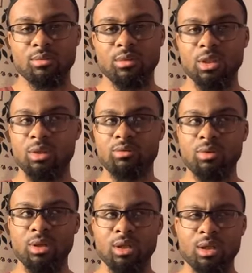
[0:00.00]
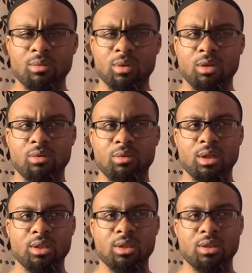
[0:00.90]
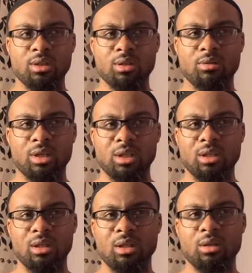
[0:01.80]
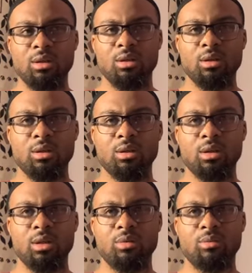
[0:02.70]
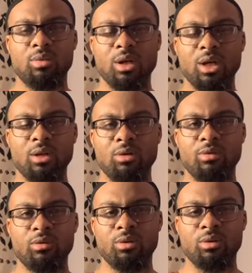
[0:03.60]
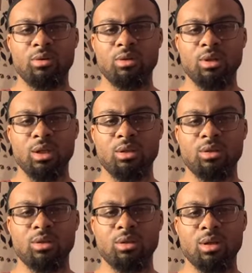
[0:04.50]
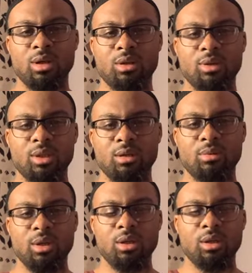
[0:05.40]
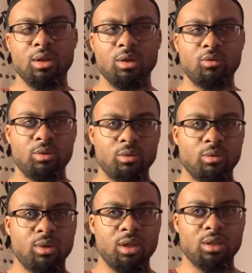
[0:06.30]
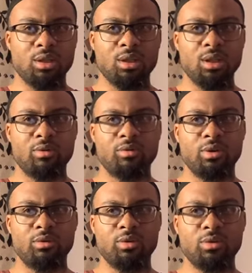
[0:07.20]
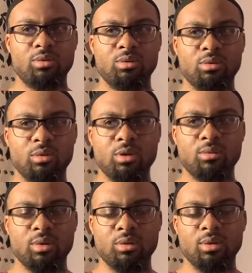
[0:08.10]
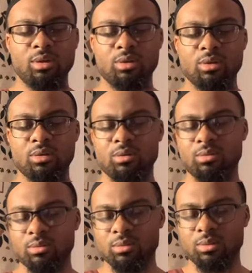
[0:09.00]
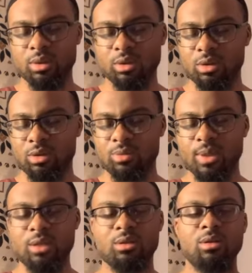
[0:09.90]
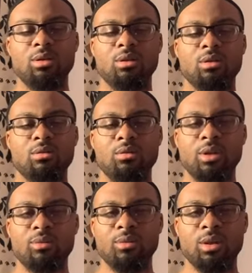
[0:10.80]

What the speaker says: And really anybody who has any sense of ghira and pride over Rasulullah sallallahu alayhi wasallam, if we were witnessing that in front of us, we would want to probably also, Allah knows best, right?